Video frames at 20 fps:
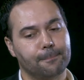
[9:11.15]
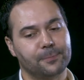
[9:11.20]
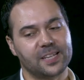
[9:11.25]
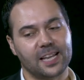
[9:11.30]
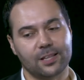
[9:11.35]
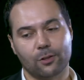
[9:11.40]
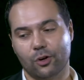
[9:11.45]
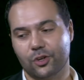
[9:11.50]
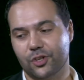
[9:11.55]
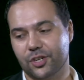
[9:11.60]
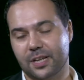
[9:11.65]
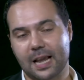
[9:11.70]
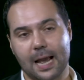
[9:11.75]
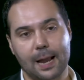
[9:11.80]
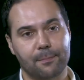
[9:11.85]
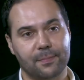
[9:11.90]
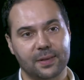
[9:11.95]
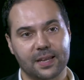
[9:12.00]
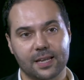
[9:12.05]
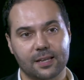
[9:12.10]
Technology
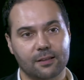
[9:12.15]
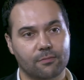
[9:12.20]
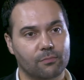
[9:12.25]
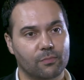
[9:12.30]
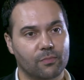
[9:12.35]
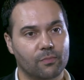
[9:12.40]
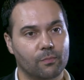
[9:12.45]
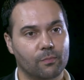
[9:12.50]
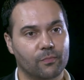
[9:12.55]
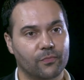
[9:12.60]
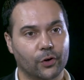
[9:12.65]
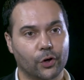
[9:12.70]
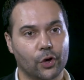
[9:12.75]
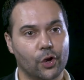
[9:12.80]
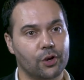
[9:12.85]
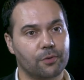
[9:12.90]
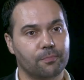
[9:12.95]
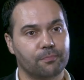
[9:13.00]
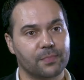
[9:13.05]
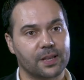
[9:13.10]
can be for
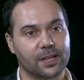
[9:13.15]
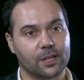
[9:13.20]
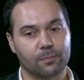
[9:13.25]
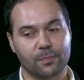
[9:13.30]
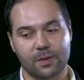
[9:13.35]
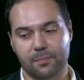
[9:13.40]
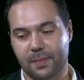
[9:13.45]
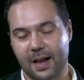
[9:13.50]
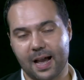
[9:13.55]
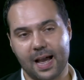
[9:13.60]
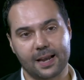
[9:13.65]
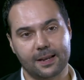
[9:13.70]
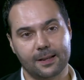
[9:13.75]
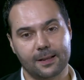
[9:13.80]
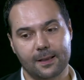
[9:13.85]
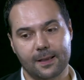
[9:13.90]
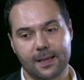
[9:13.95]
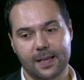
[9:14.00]
good, it can be bad.